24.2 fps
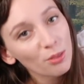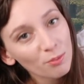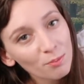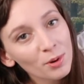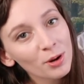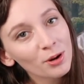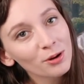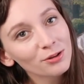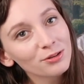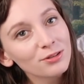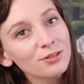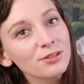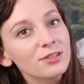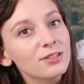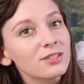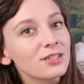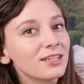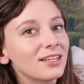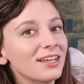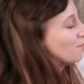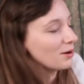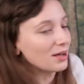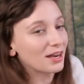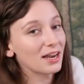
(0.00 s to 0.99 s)
the
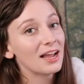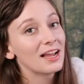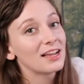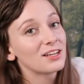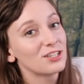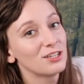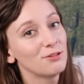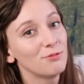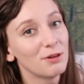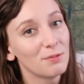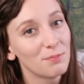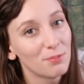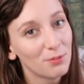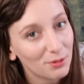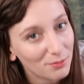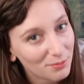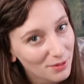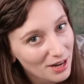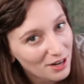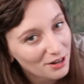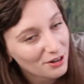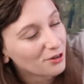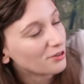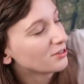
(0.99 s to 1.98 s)
most. But I actually want to put,
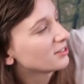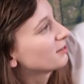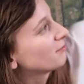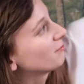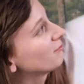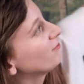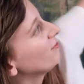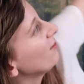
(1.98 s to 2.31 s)
I don't know, some